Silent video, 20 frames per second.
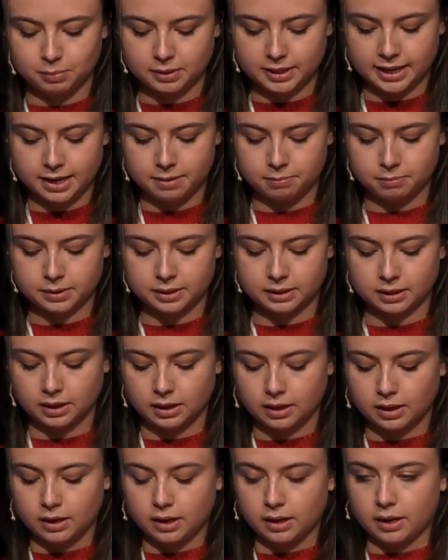Dems,
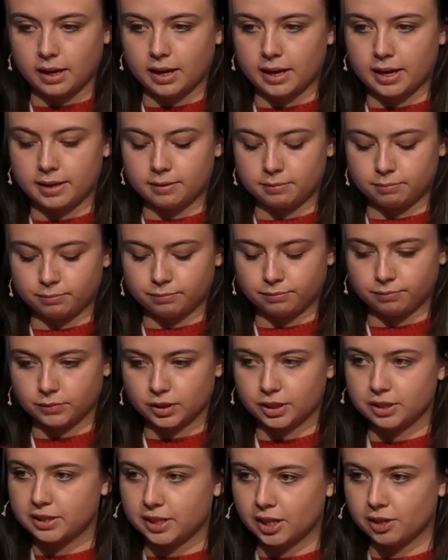
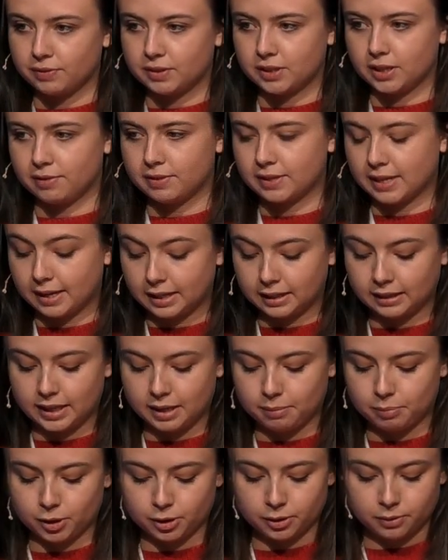Conservatives and
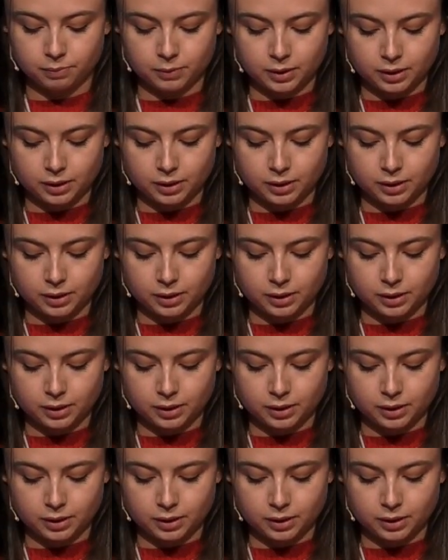Labour.